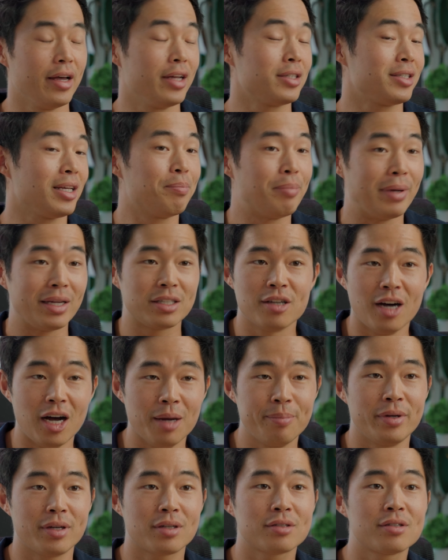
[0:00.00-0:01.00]
It's a big
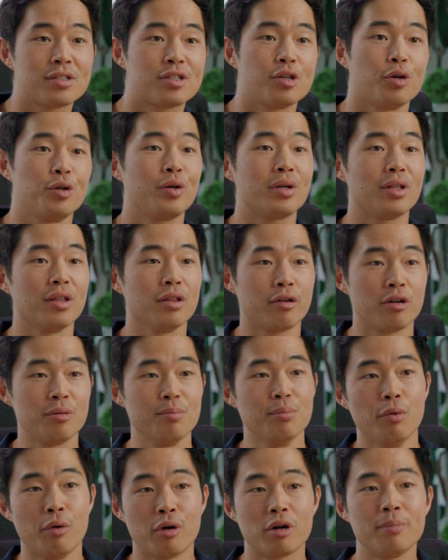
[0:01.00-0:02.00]
topic, so you can
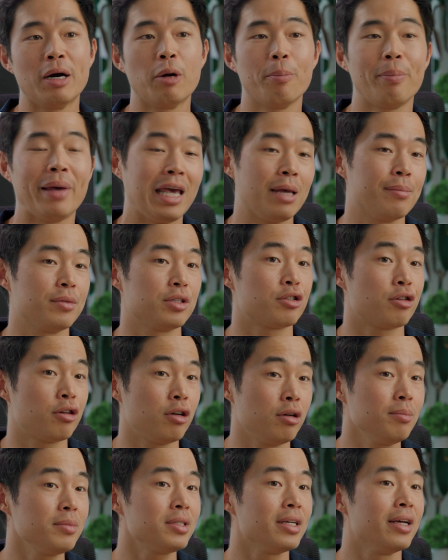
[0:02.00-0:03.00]
learn more about payment
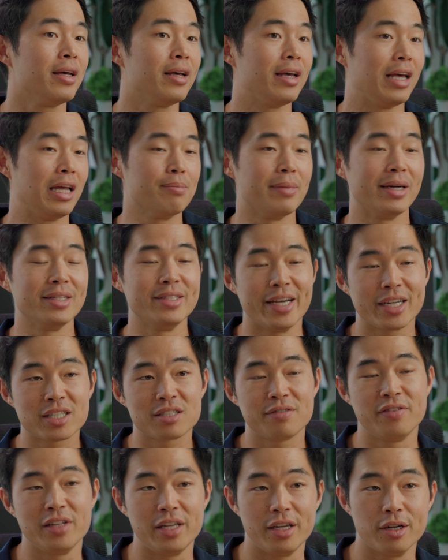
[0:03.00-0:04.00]
terms in my
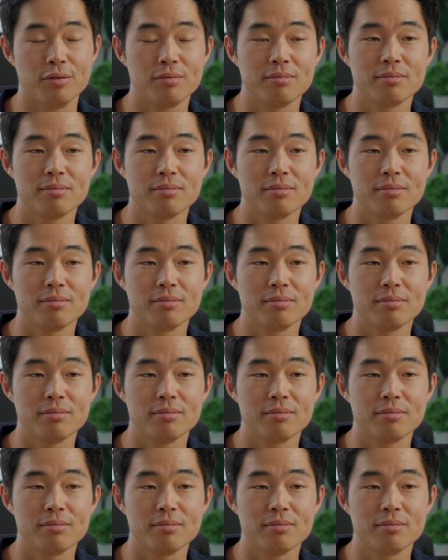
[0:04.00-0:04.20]
next video.